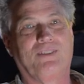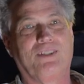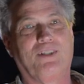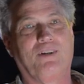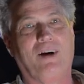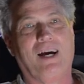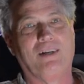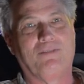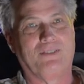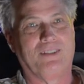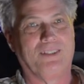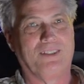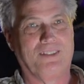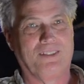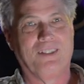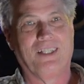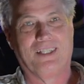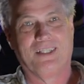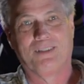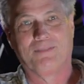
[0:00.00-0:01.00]
crafted,
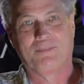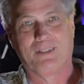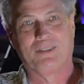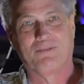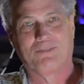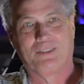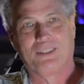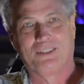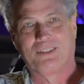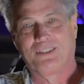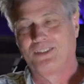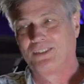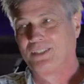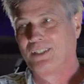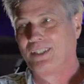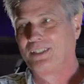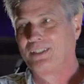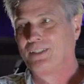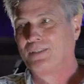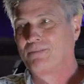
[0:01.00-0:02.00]
gifted
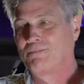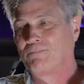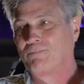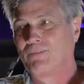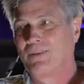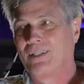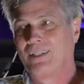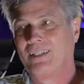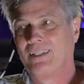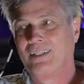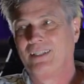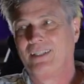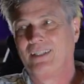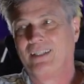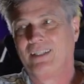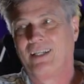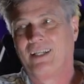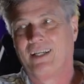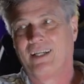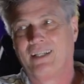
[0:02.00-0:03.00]
designer.
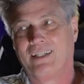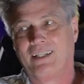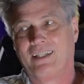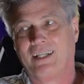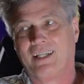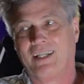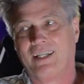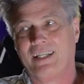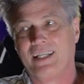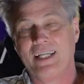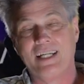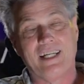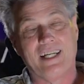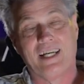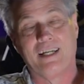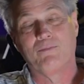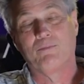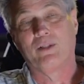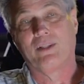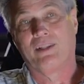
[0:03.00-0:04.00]
And he
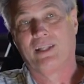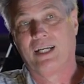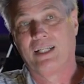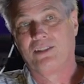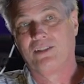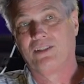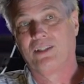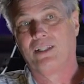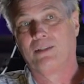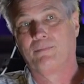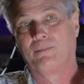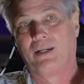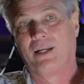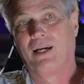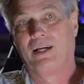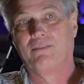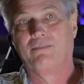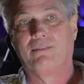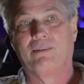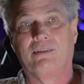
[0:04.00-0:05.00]
came with that shape, and
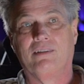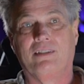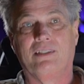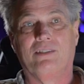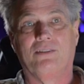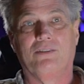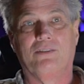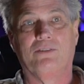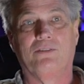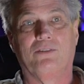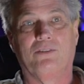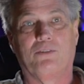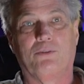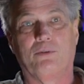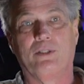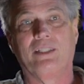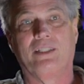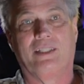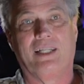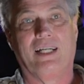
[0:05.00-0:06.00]
I really do
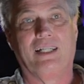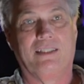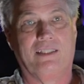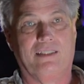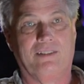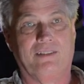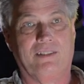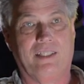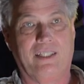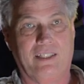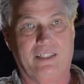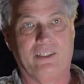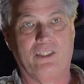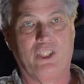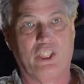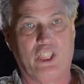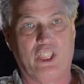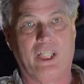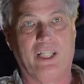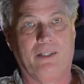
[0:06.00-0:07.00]
treat that as his
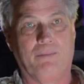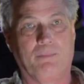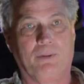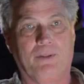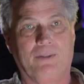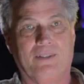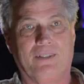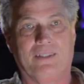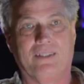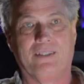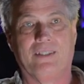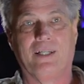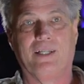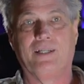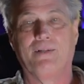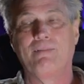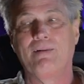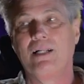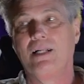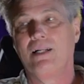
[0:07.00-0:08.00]
shape,
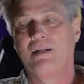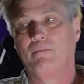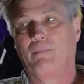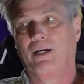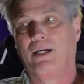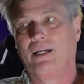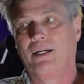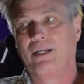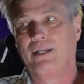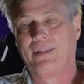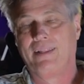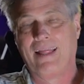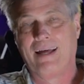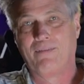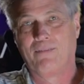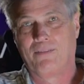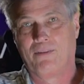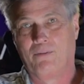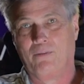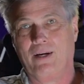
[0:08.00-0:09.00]
okay? But
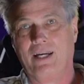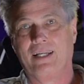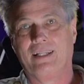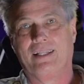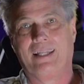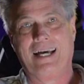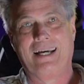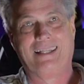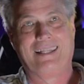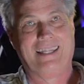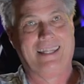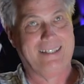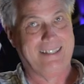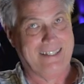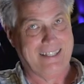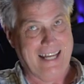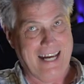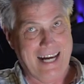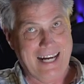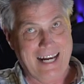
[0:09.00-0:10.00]
that the way that
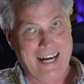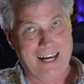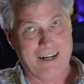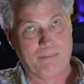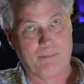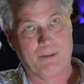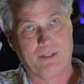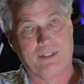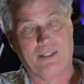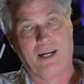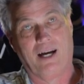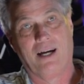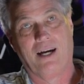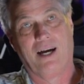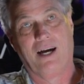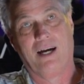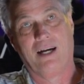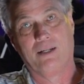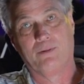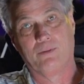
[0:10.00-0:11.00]
happened,
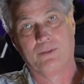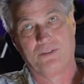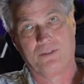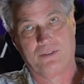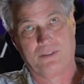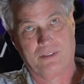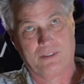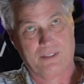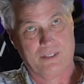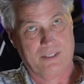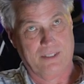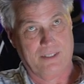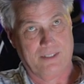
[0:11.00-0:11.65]
I was